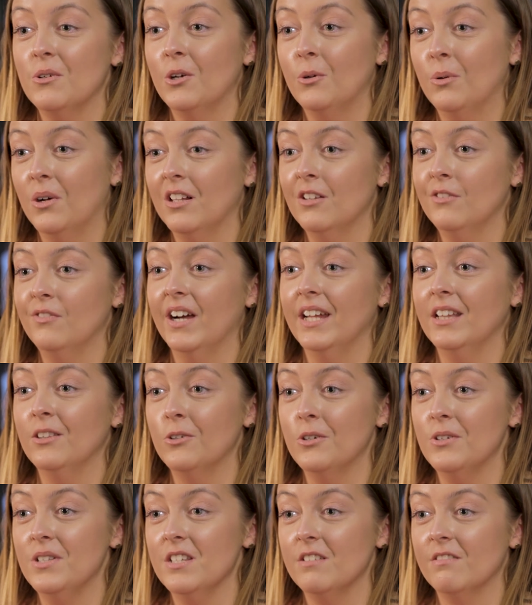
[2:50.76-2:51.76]
a qualifying
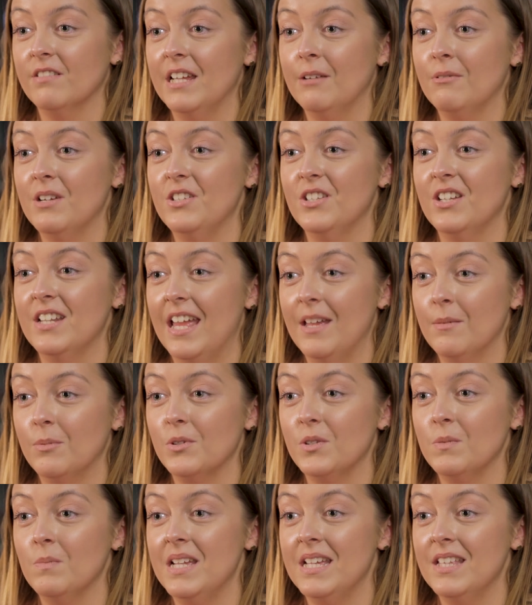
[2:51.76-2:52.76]
law degree, which
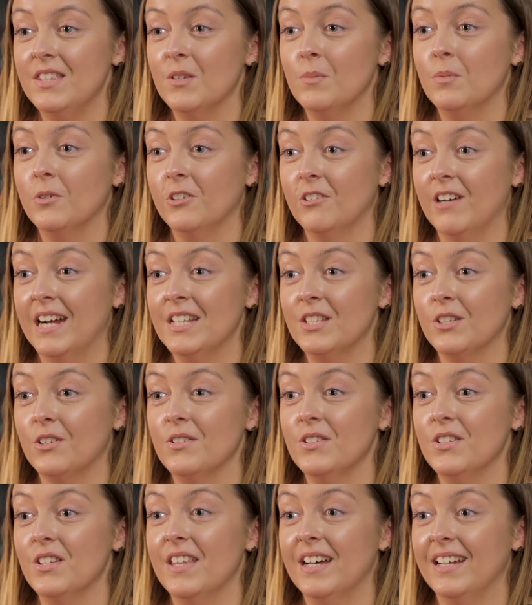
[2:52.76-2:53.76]
enables me to progress on
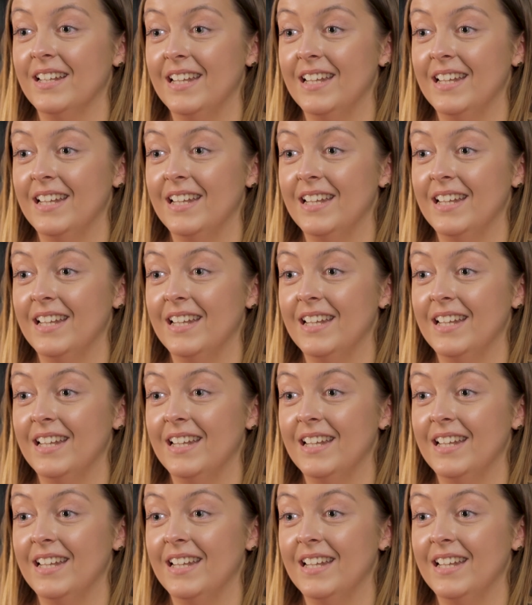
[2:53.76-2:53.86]
to that